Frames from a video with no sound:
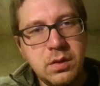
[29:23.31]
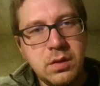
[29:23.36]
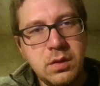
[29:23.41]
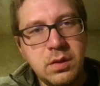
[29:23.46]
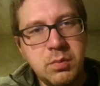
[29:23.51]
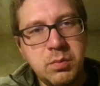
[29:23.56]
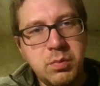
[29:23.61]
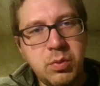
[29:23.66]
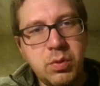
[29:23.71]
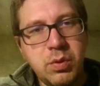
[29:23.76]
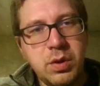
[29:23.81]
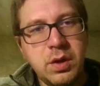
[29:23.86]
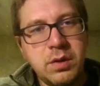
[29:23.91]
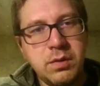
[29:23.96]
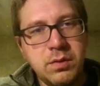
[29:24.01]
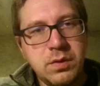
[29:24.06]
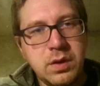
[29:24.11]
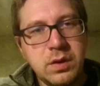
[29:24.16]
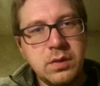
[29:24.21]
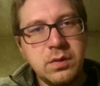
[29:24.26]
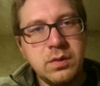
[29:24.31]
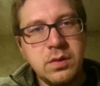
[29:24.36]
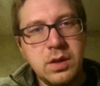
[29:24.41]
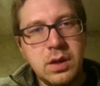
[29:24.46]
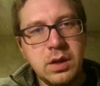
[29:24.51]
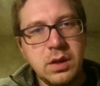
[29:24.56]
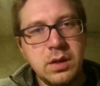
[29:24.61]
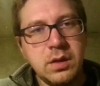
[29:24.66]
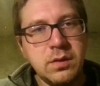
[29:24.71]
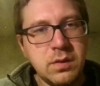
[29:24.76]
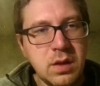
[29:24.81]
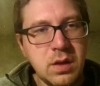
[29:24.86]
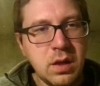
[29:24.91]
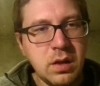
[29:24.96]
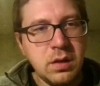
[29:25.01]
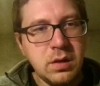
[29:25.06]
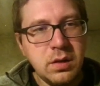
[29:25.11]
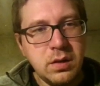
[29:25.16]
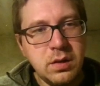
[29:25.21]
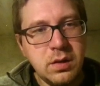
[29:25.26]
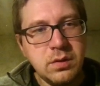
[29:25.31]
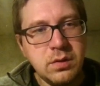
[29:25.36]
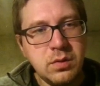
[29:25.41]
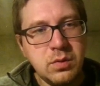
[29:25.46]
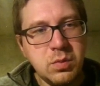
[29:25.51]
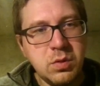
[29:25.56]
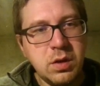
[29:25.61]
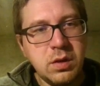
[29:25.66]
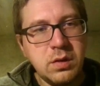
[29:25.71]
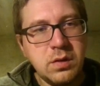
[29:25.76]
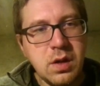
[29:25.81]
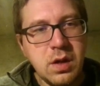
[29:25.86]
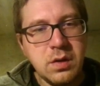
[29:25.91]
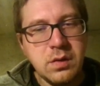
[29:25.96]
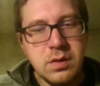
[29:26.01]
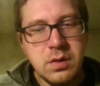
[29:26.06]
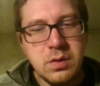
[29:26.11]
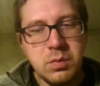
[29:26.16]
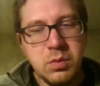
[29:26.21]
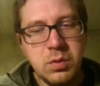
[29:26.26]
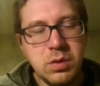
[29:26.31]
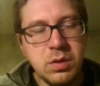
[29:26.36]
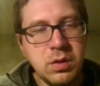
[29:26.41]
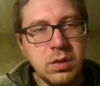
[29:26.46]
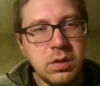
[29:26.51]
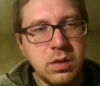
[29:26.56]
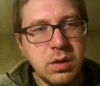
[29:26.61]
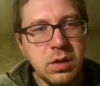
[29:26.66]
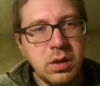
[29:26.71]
the point of this thing is that this is what it does. It will